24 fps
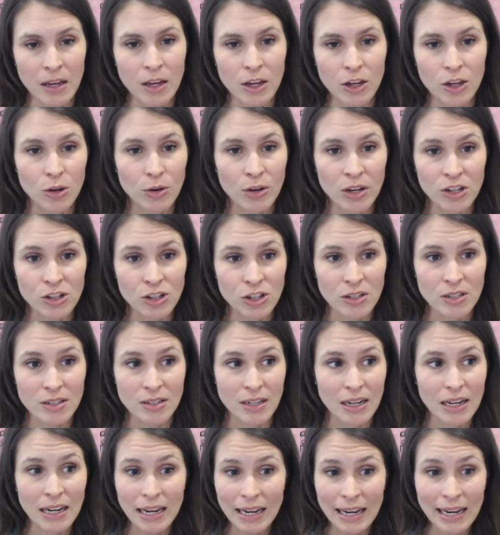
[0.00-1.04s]
you can
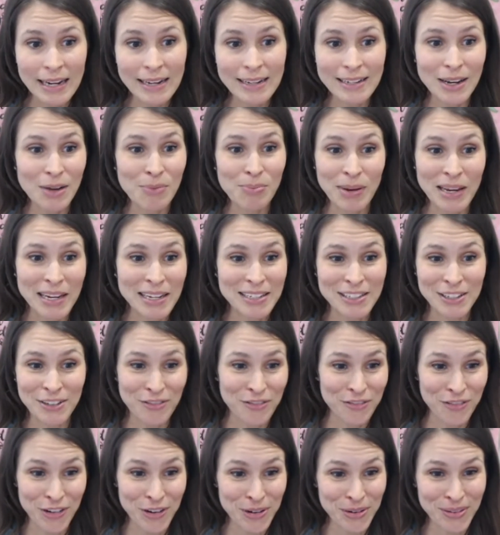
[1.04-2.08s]
just eat a piece of
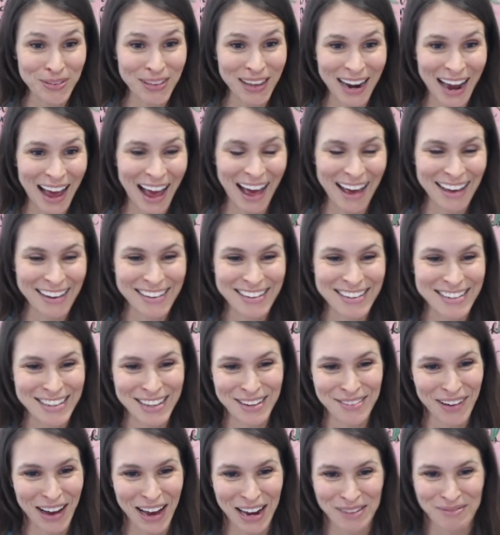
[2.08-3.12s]
fruit that has
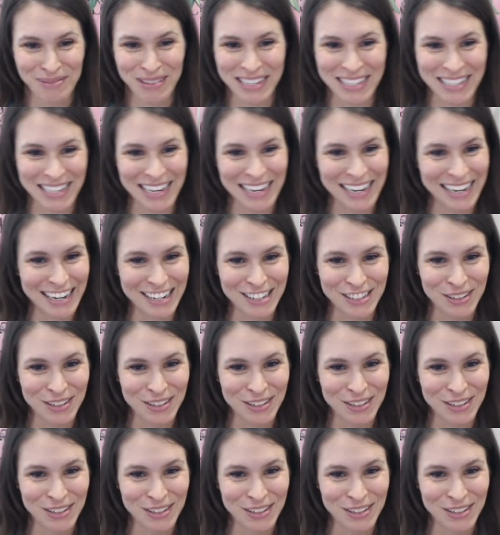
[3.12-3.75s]
the vitamin C in it.